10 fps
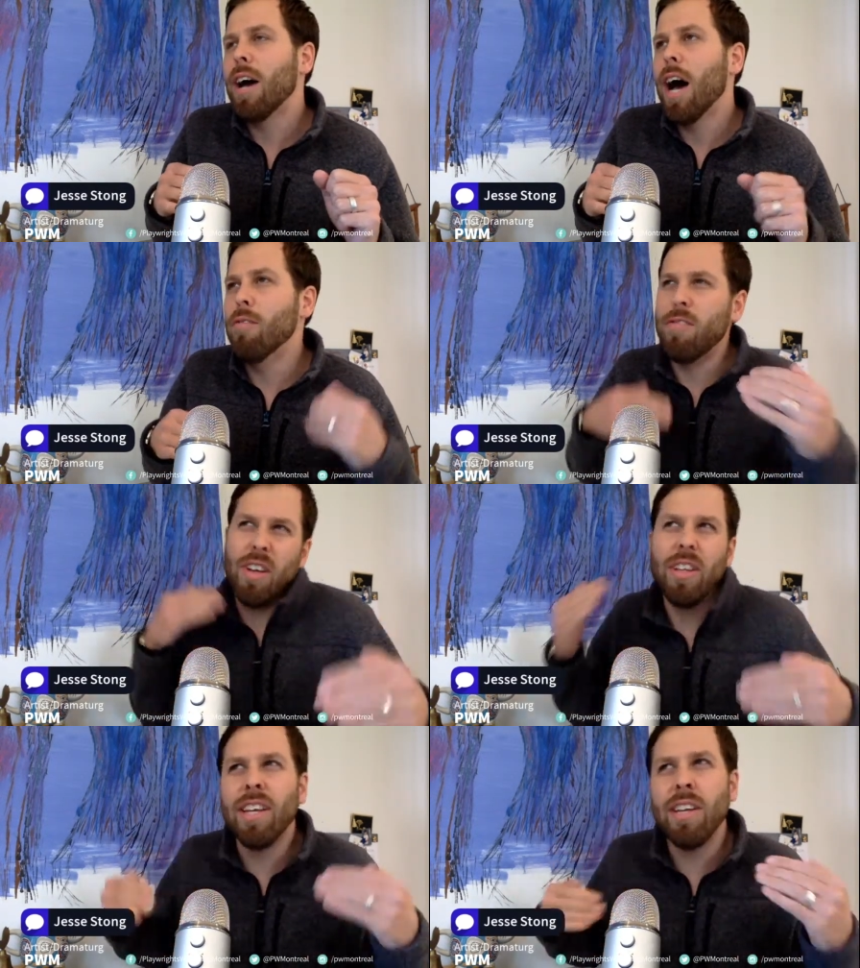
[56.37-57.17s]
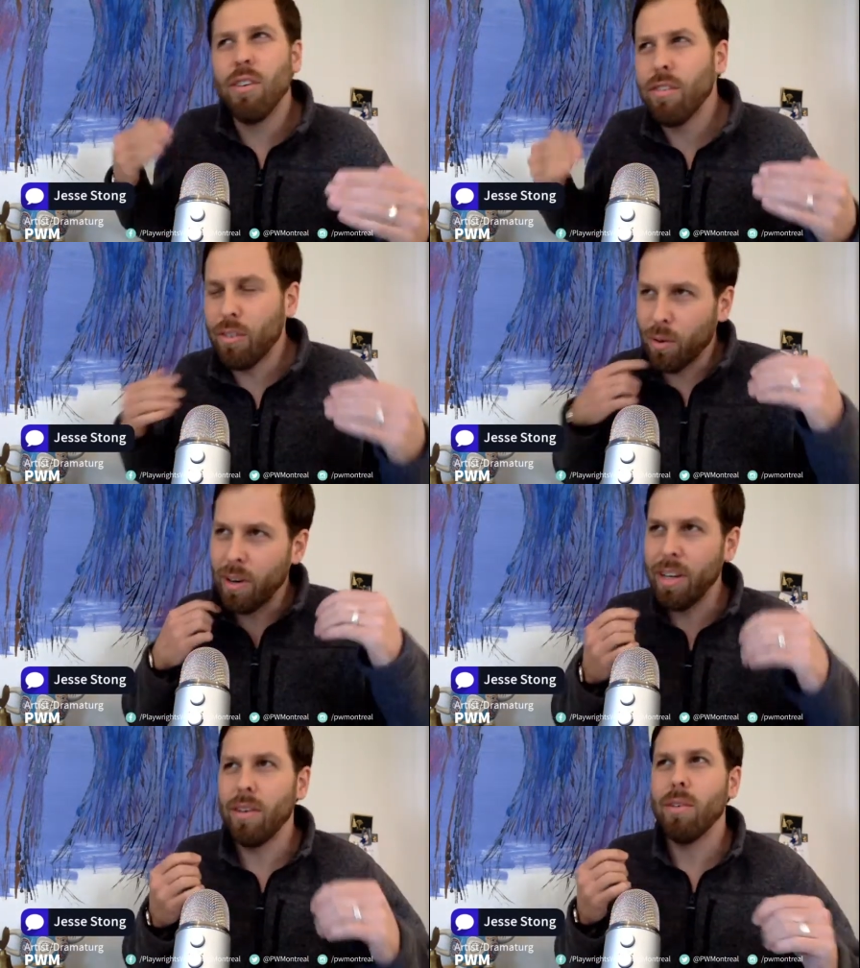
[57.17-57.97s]
a villain in your
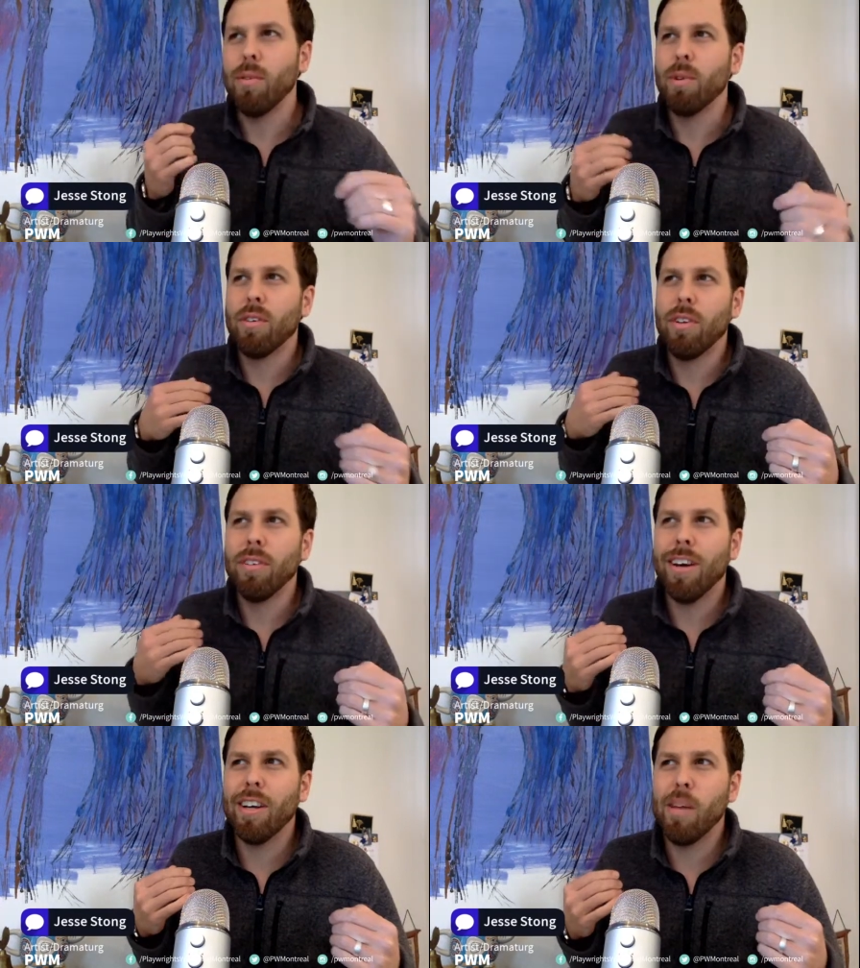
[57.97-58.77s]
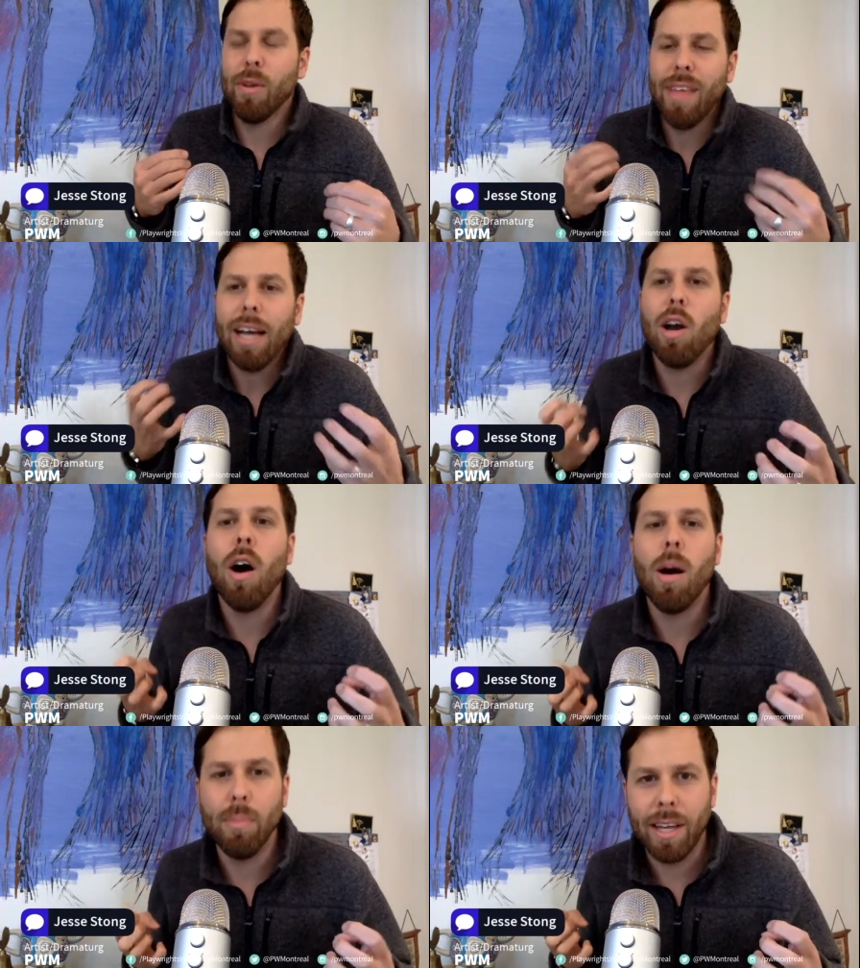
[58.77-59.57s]
story, we're still talking about that
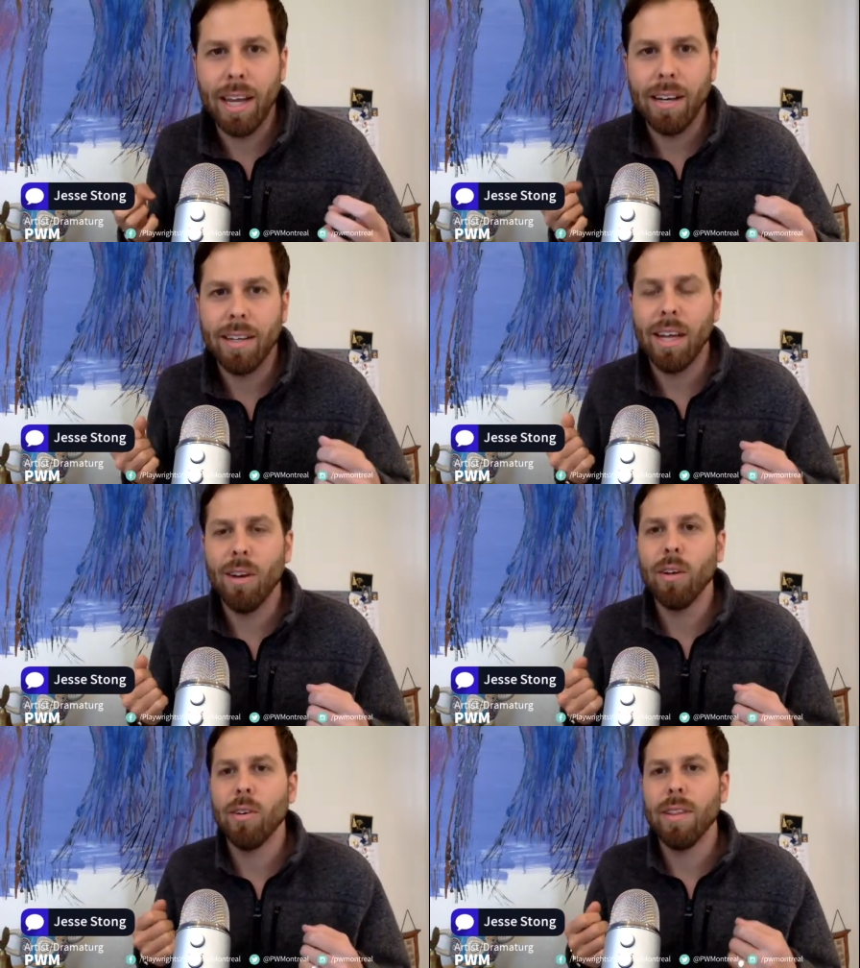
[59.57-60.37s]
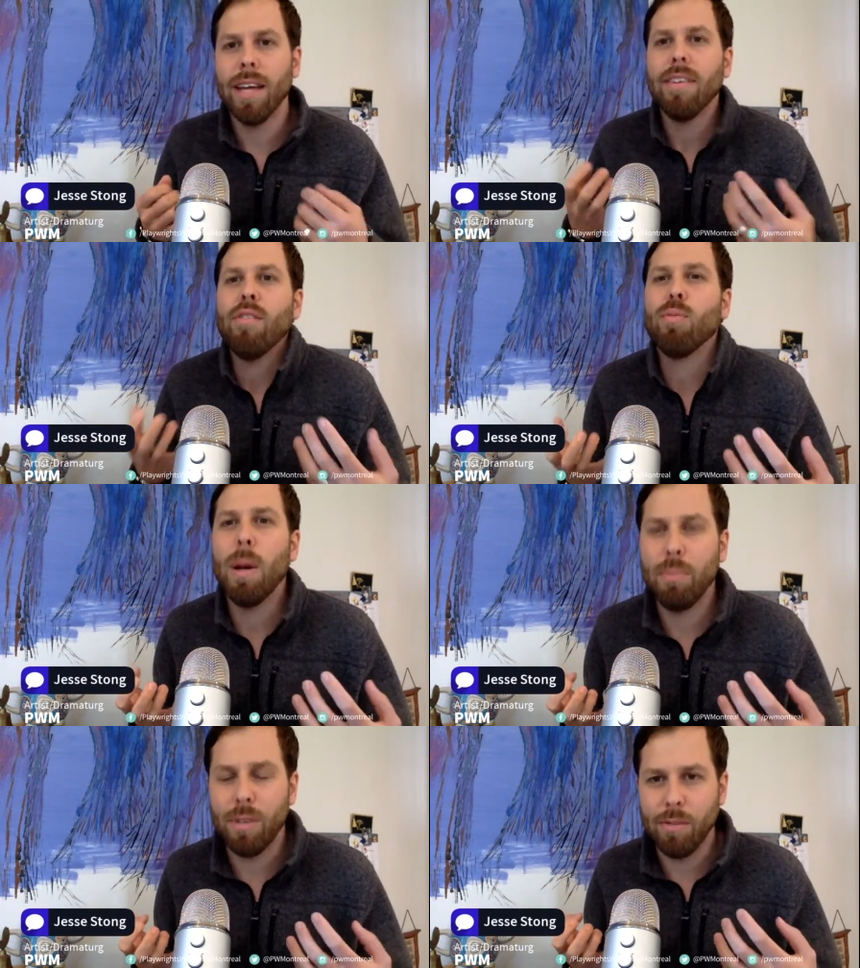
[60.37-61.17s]
complicated character, that
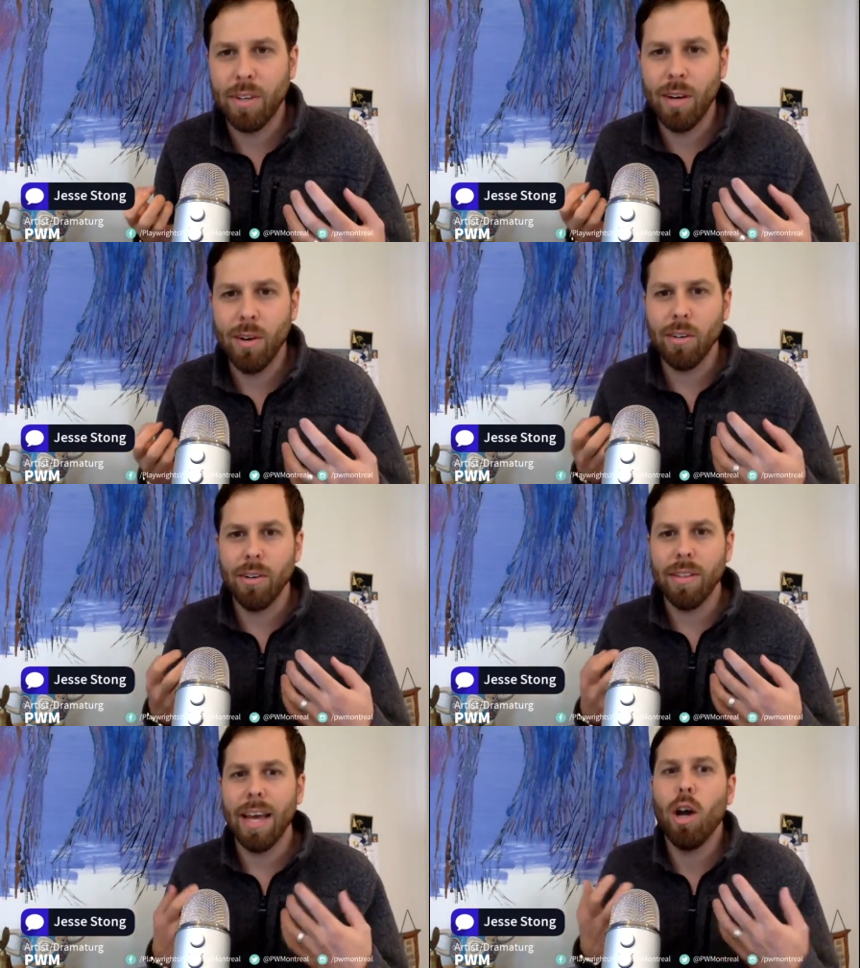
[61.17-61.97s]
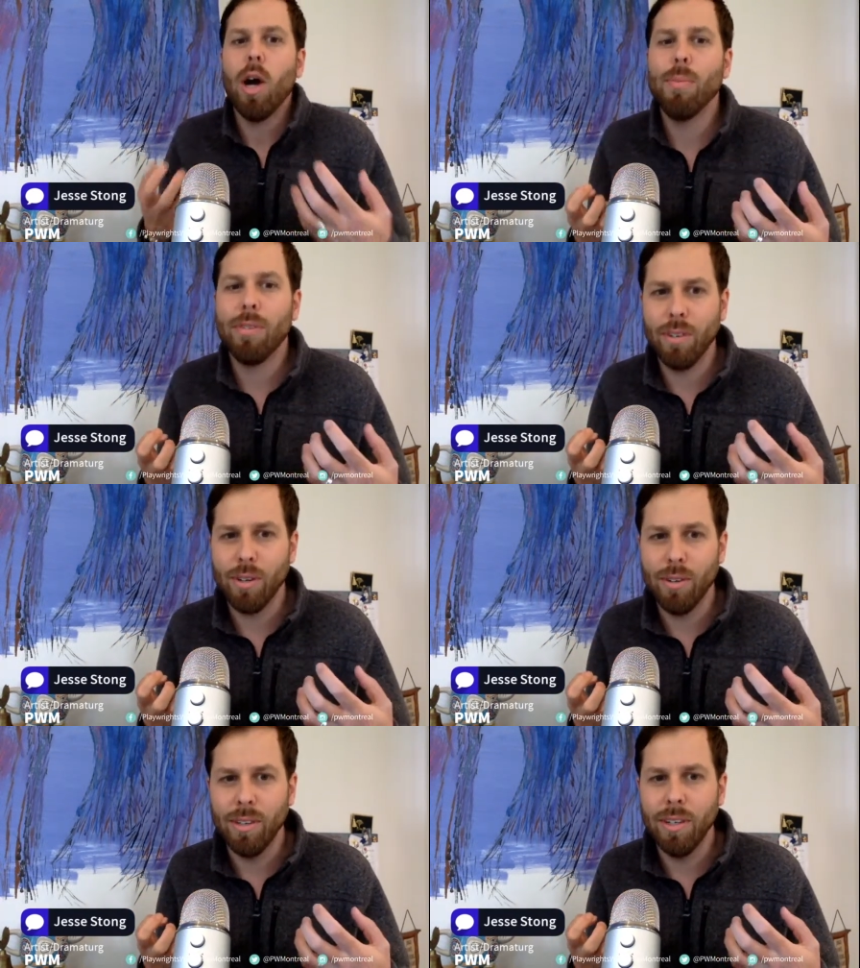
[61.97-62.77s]
disruptive character, that
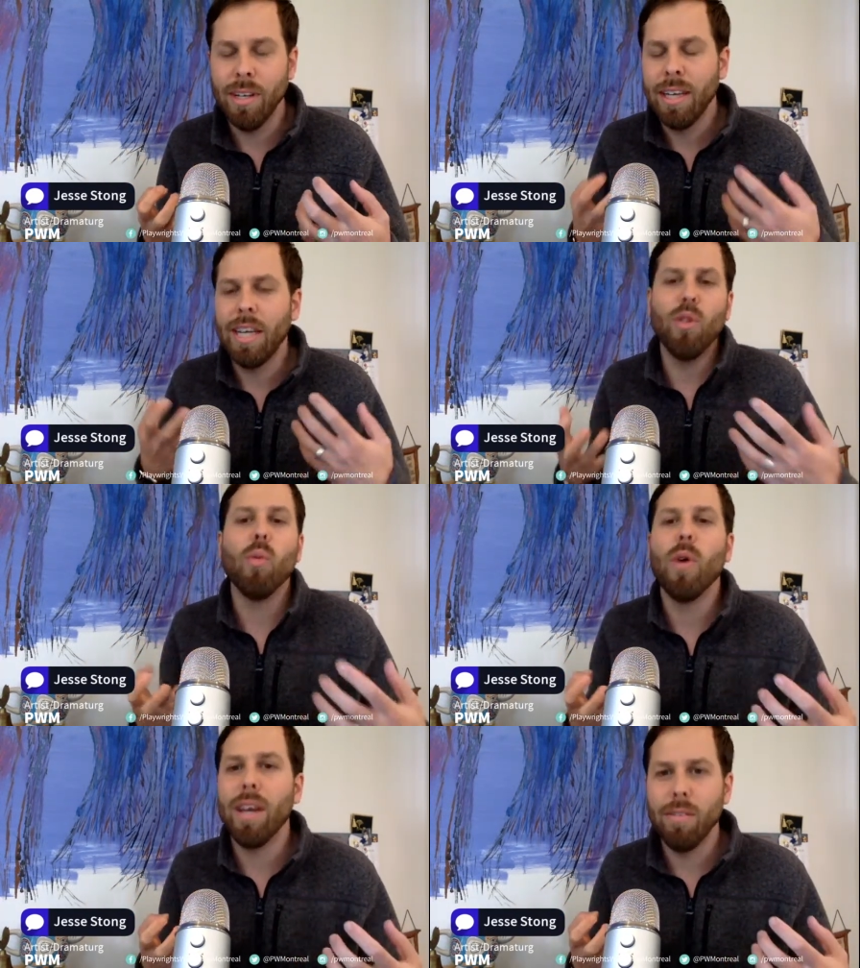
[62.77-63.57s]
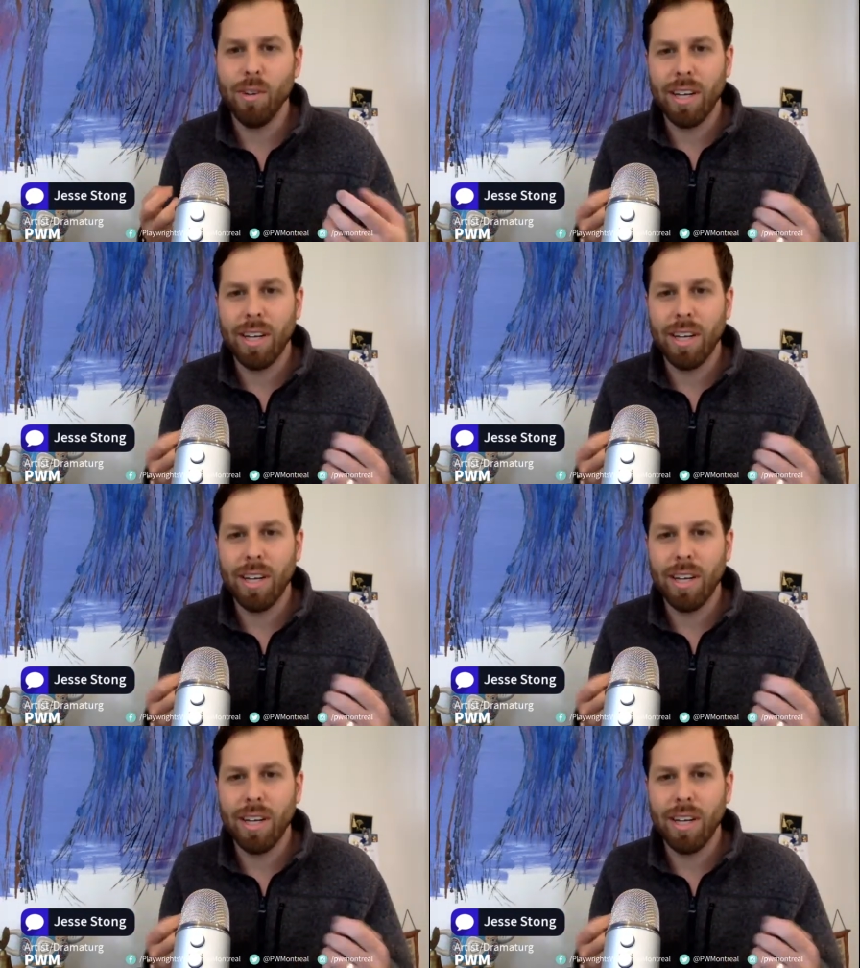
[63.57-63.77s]
obstacle in the way of your